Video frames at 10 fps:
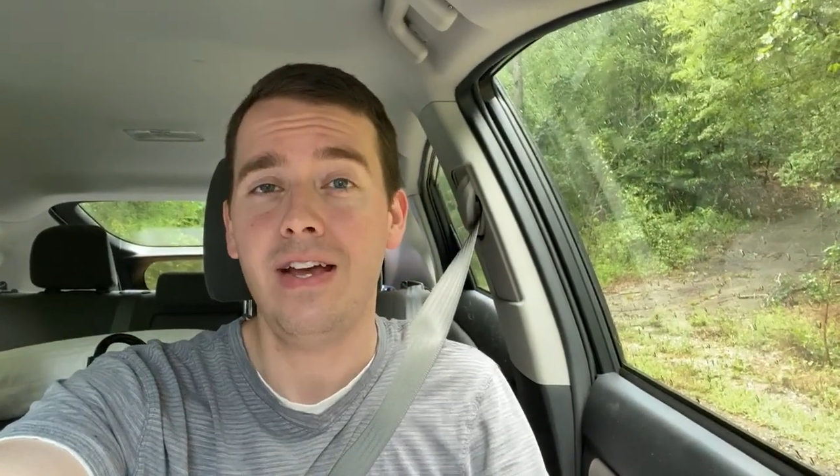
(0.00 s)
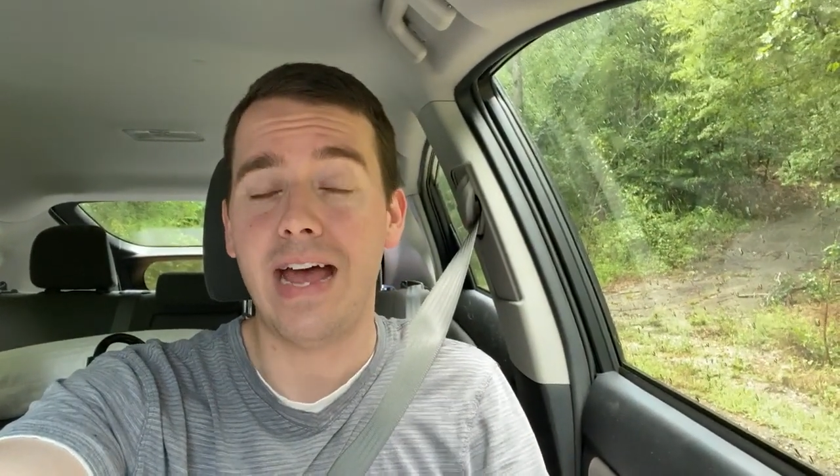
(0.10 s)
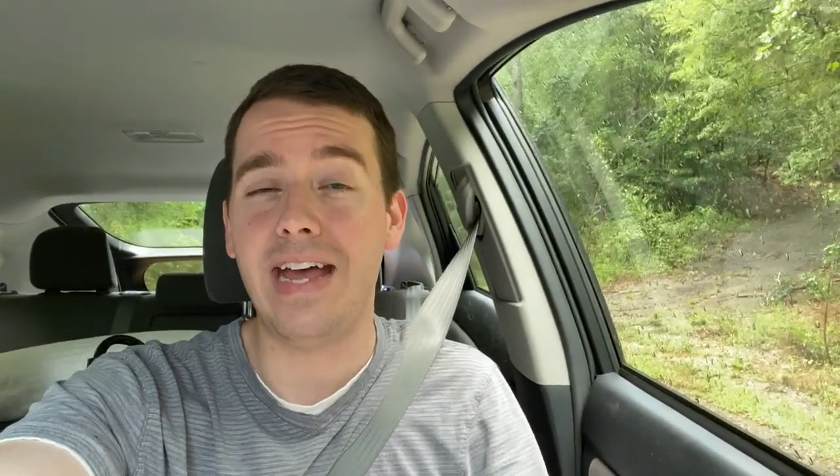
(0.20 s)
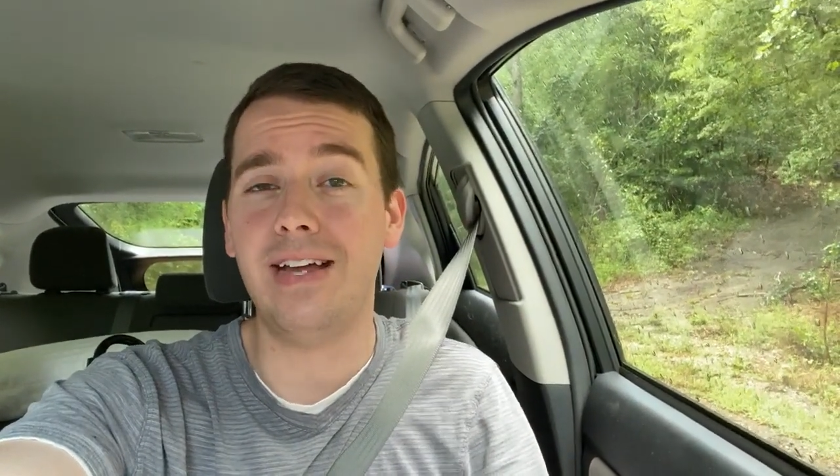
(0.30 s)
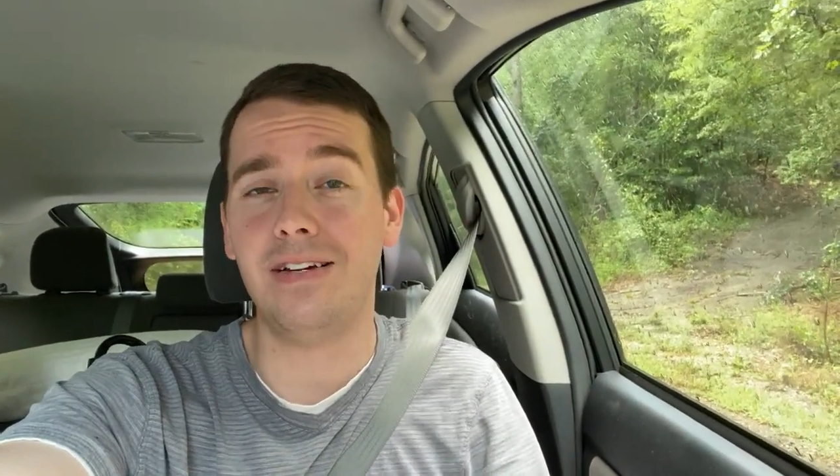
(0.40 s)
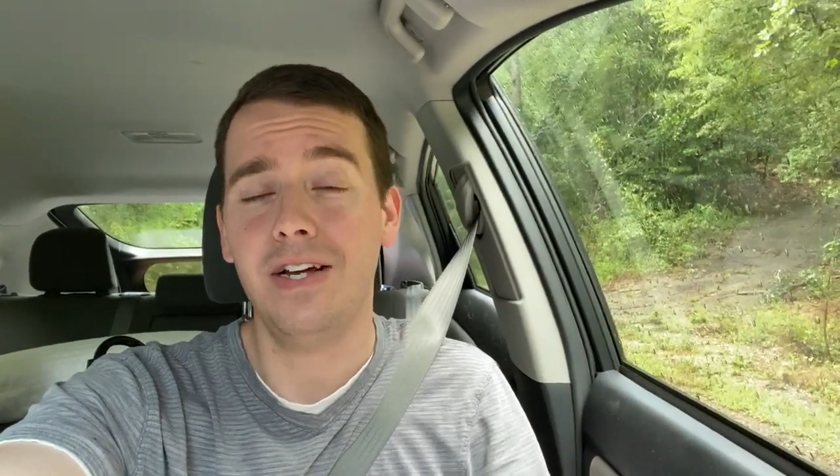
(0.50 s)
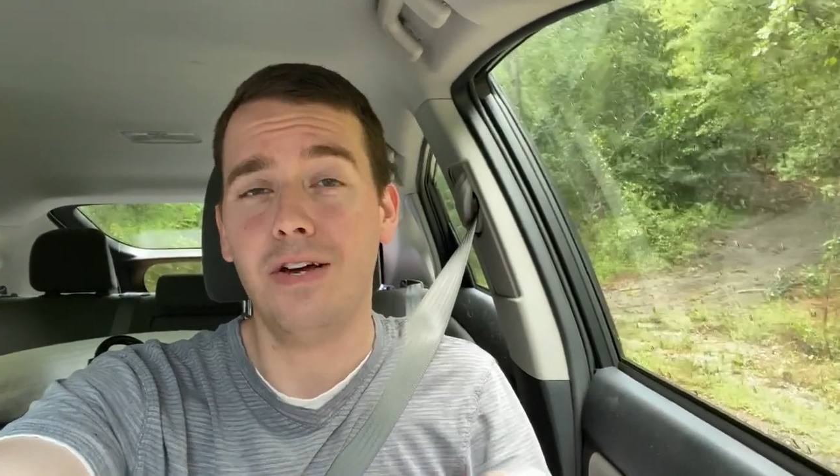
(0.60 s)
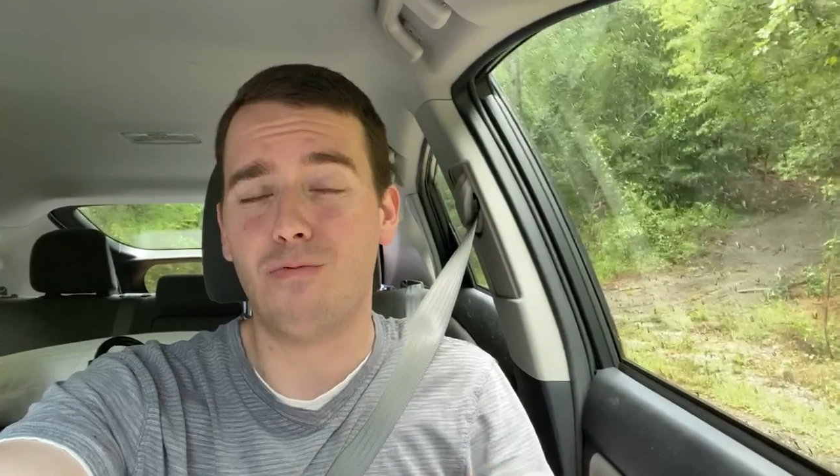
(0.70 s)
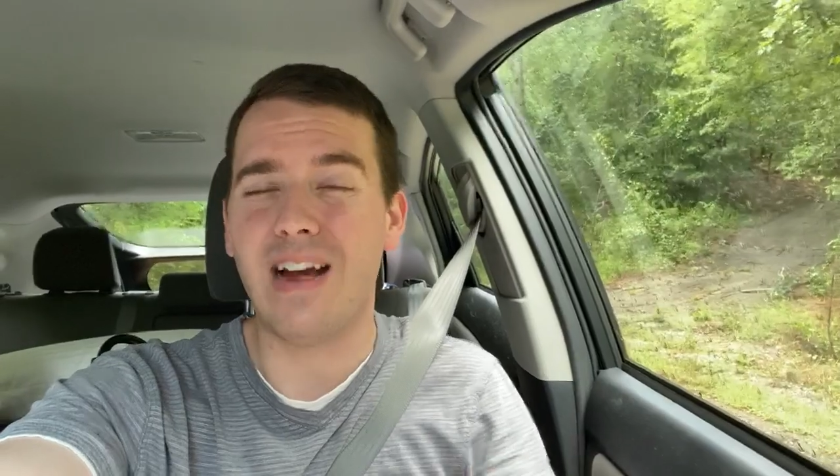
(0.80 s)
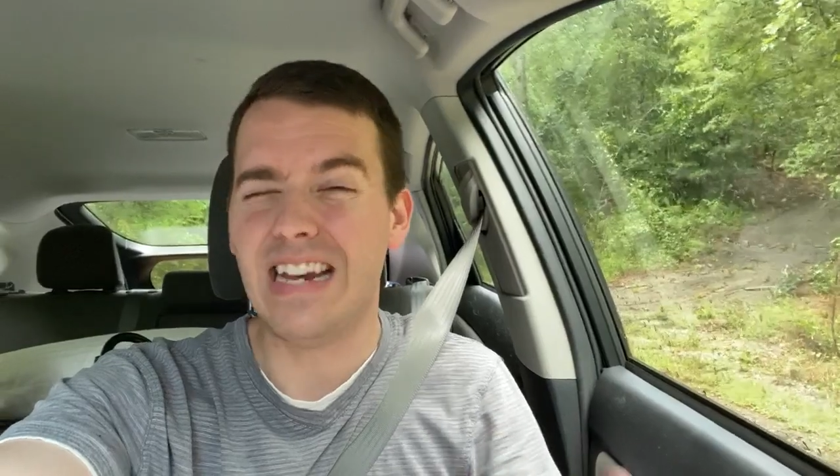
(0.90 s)
and
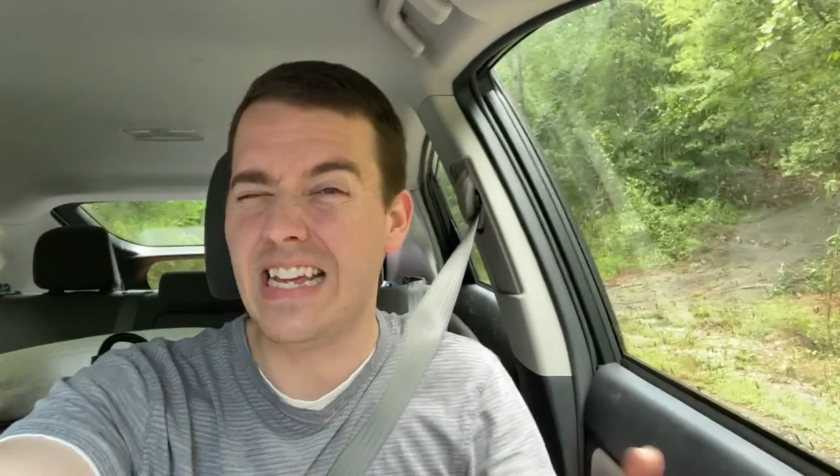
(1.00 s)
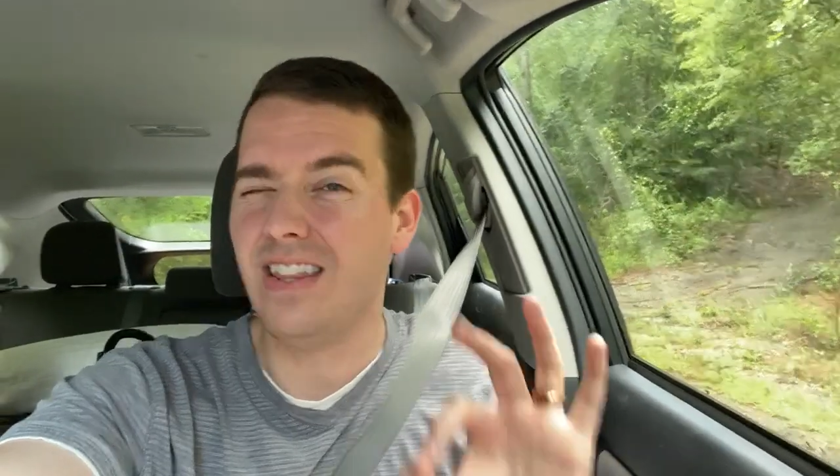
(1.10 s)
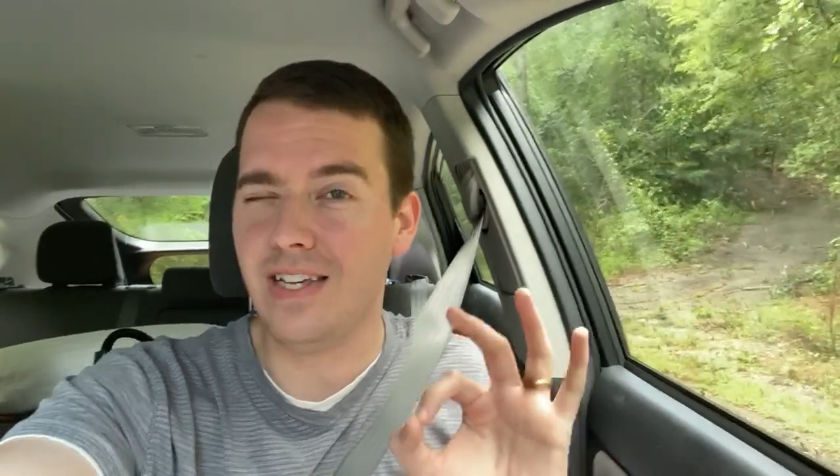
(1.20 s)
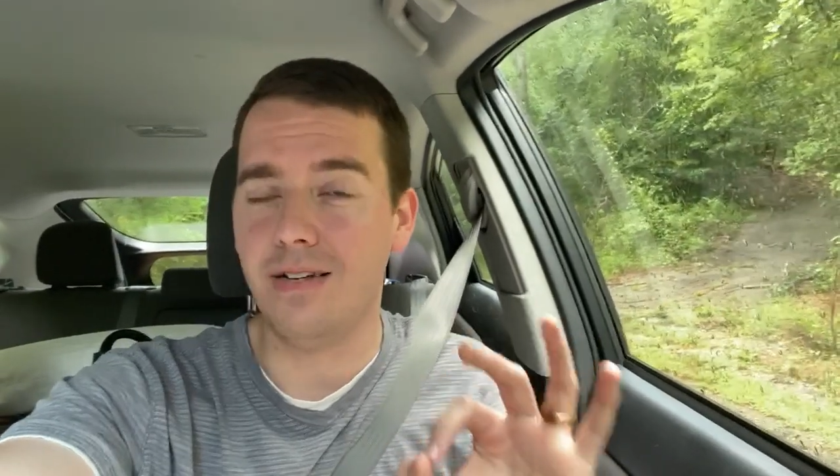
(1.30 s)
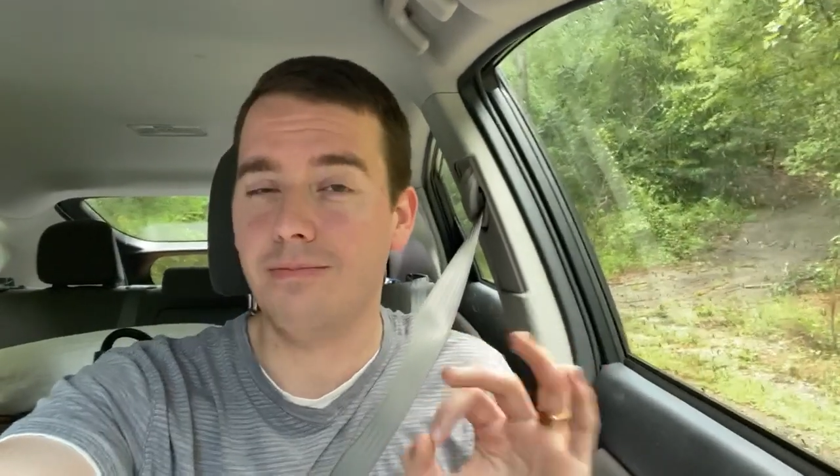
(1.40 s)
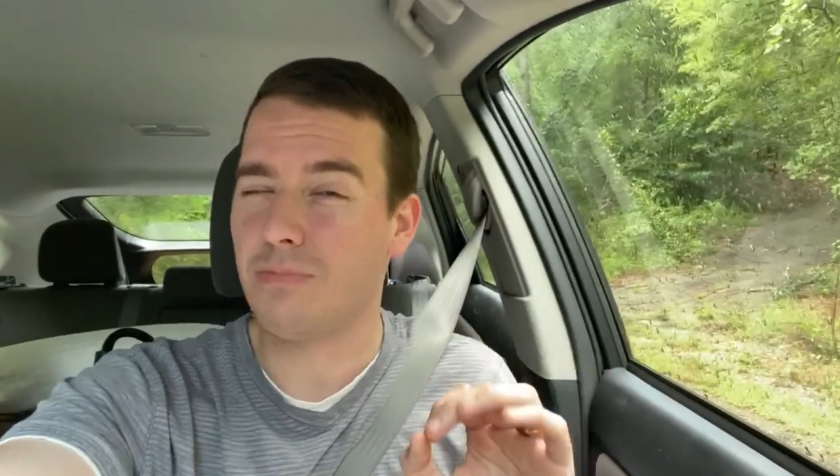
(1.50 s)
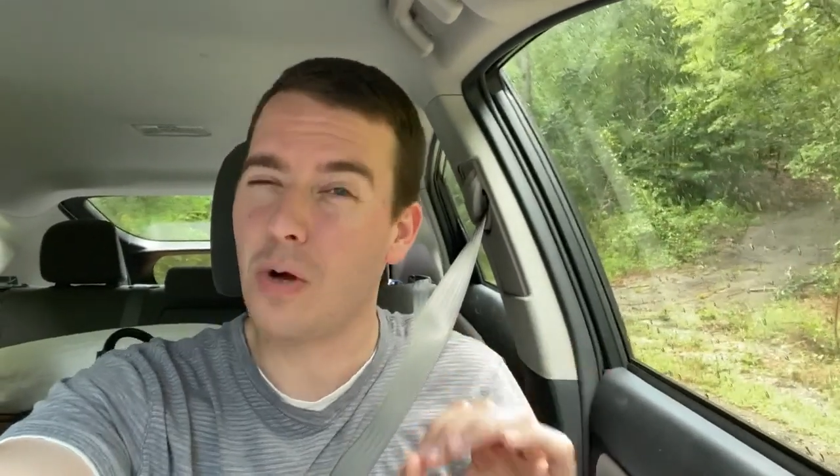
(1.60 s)
right in the